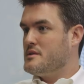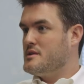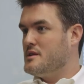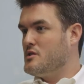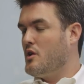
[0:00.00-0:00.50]

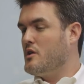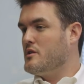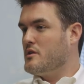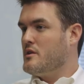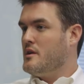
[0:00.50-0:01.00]
It, it's
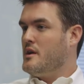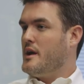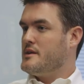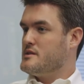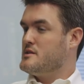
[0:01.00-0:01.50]
harder
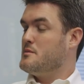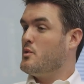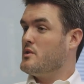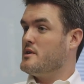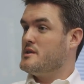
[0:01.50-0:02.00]
as a yeah.
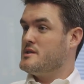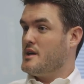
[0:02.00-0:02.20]
subordinate to